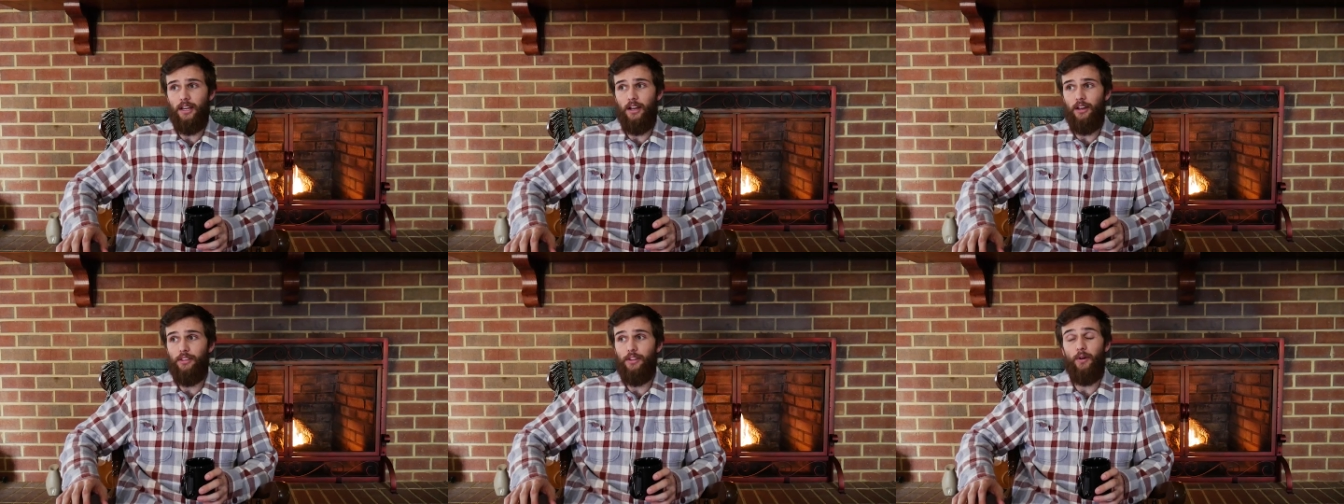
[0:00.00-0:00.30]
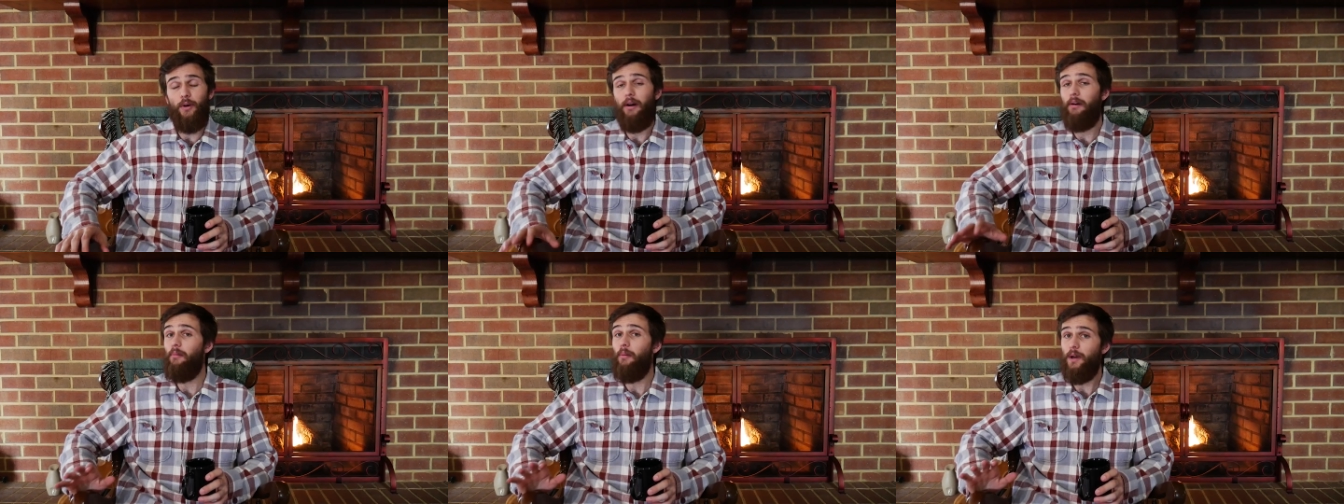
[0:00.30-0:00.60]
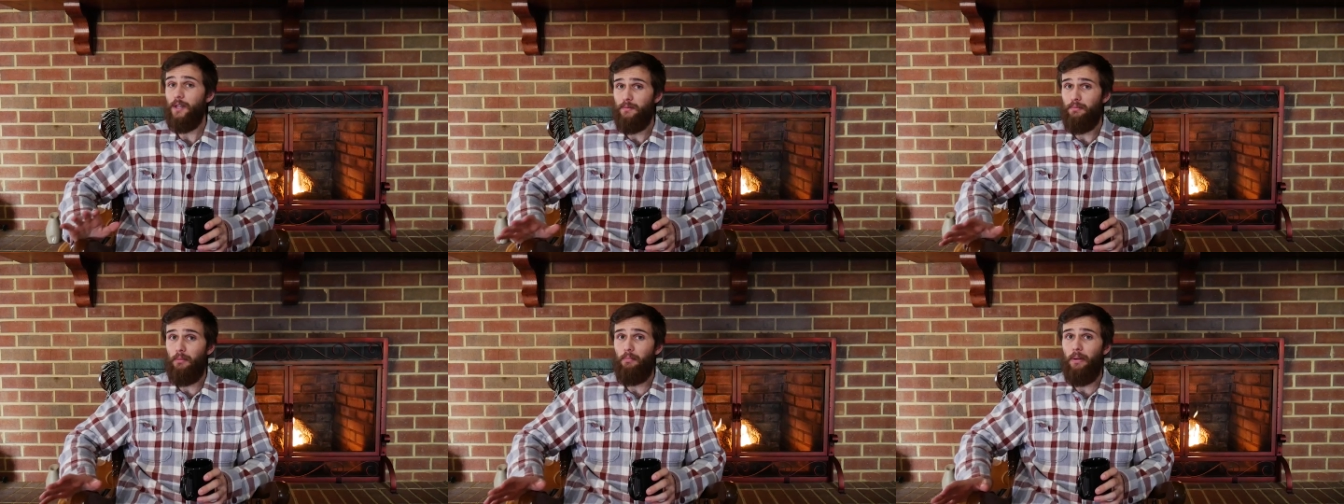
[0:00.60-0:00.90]
Although I
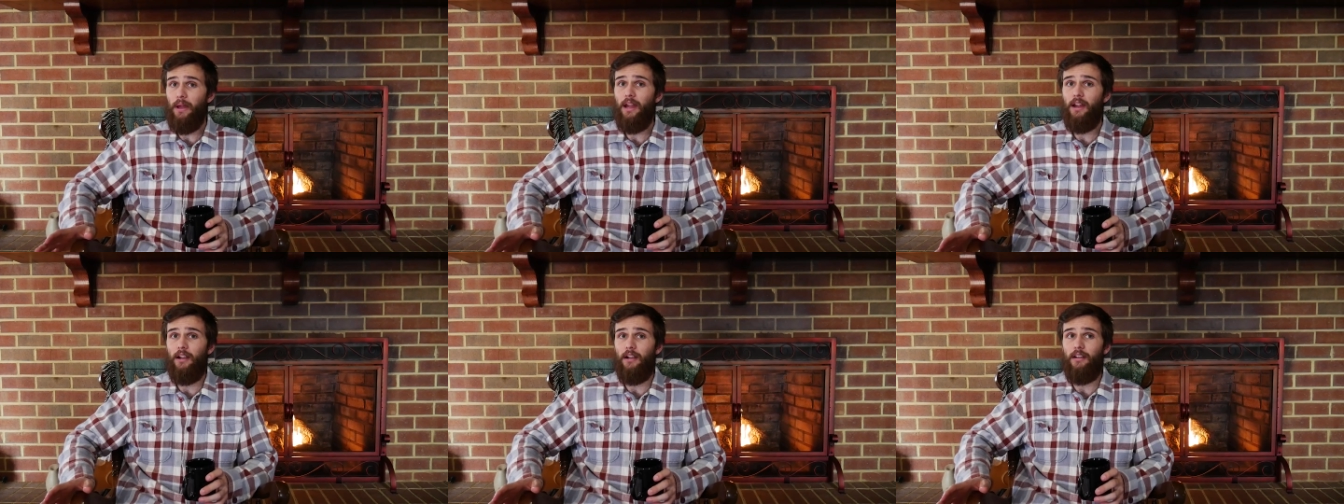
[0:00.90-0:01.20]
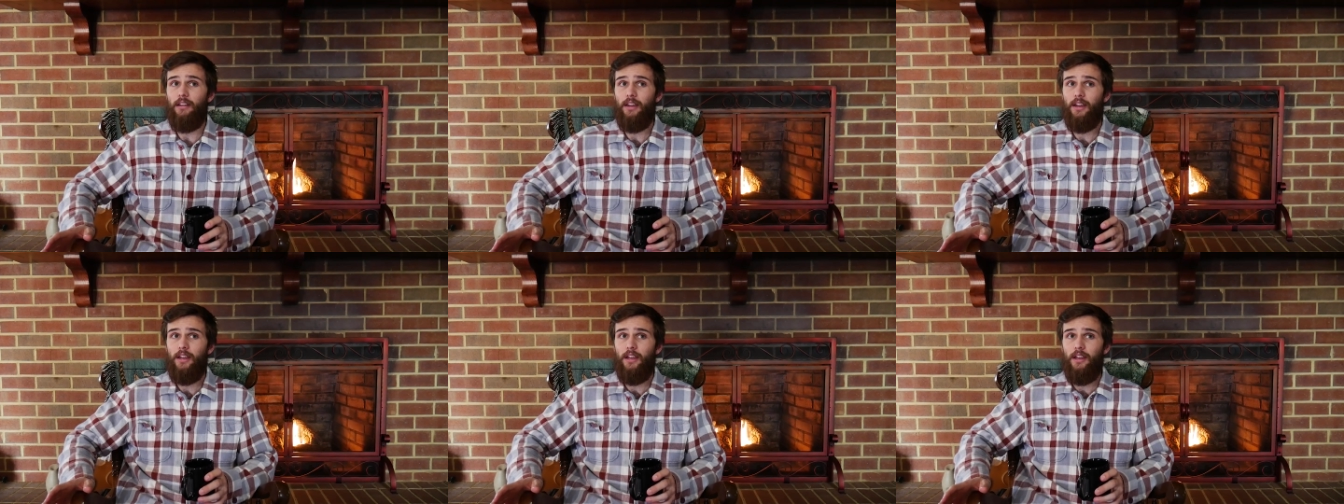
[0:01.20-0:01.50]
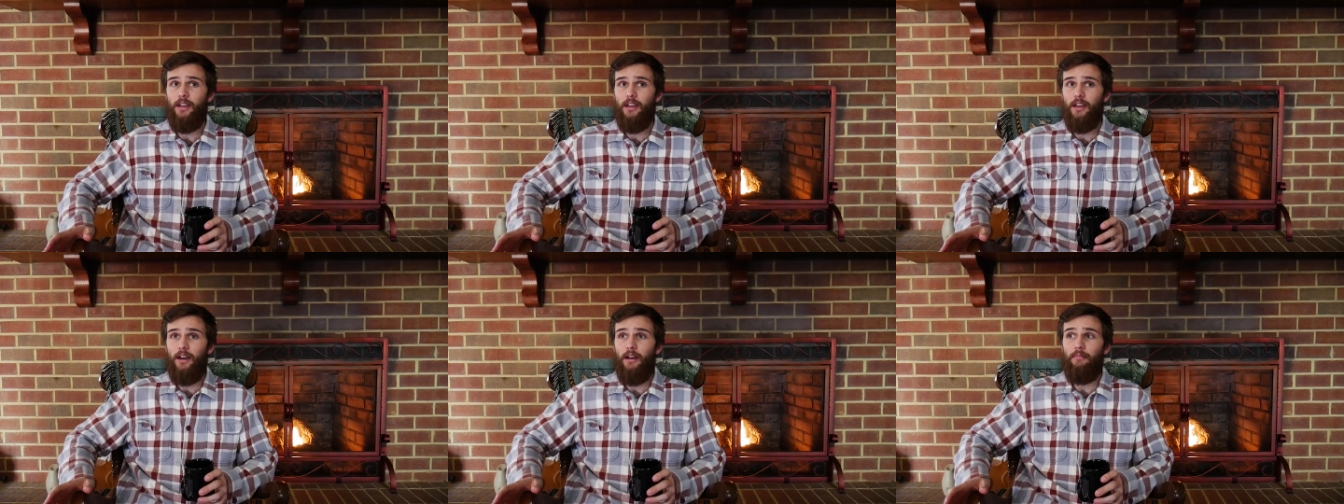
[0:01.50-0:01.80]
was prepared,
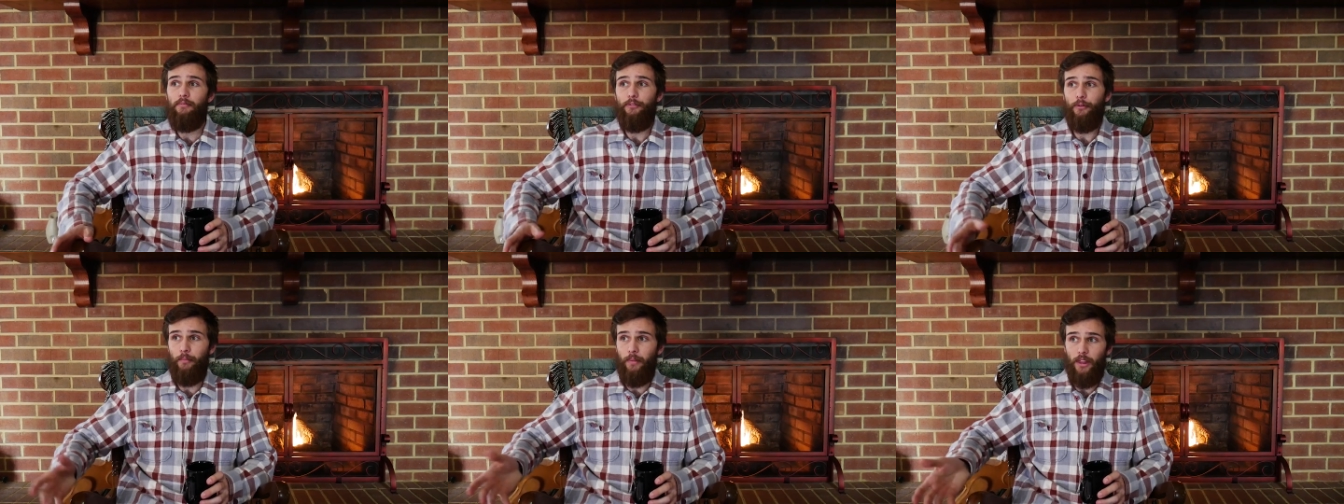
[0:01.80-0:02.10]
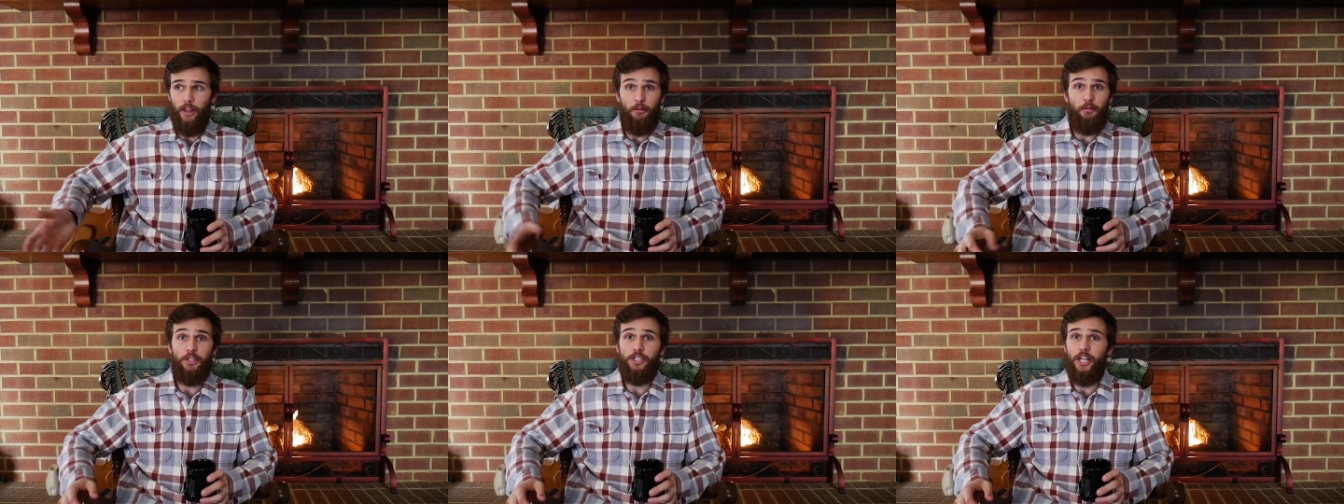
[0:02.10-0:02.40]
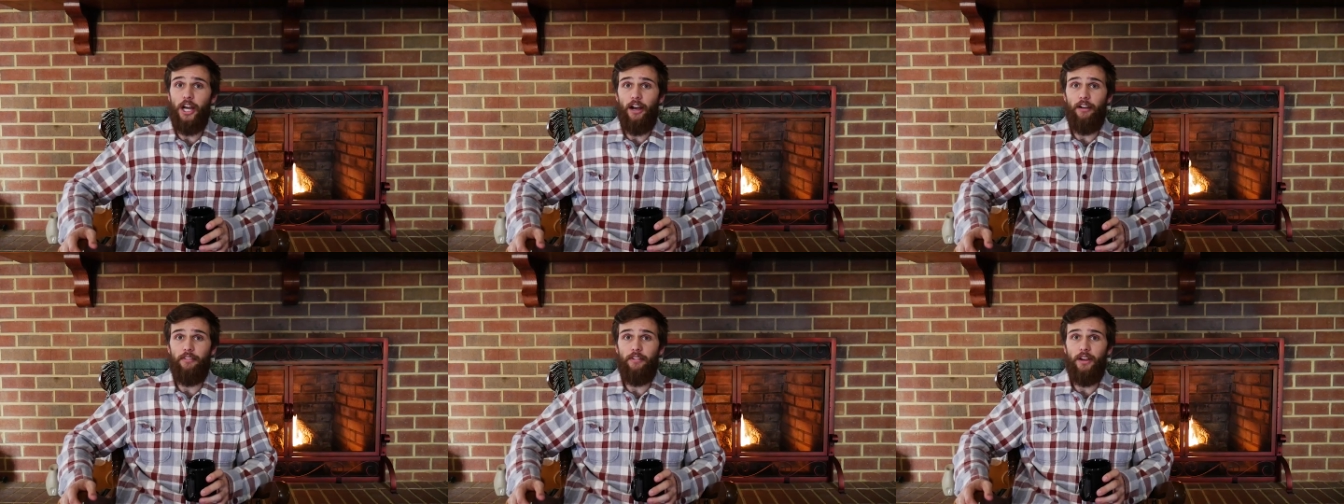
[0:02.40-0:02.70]
I'm familiar with
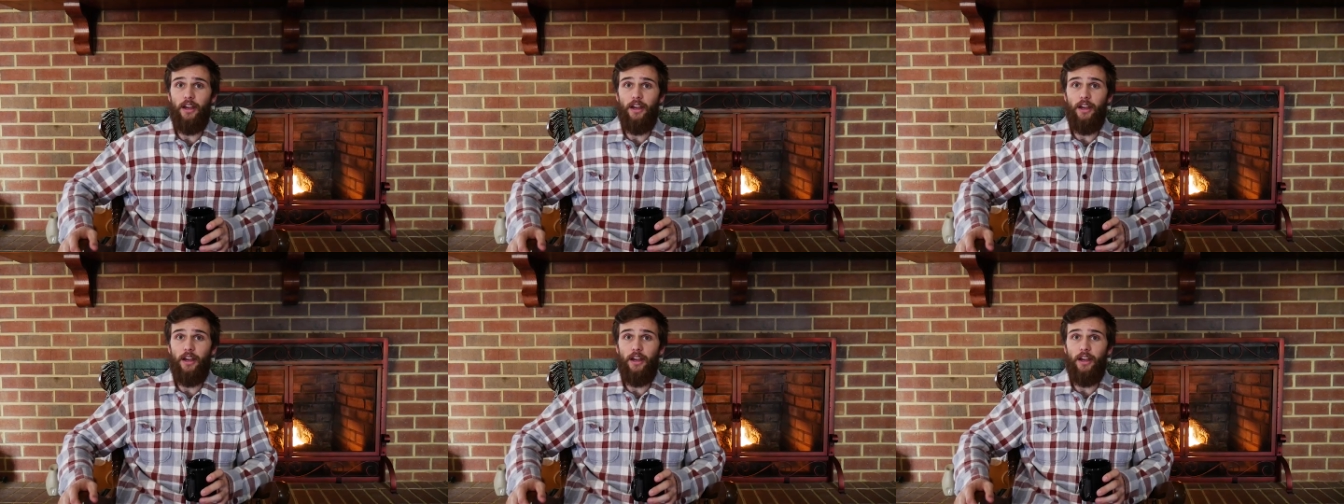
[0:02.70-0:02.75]
Java.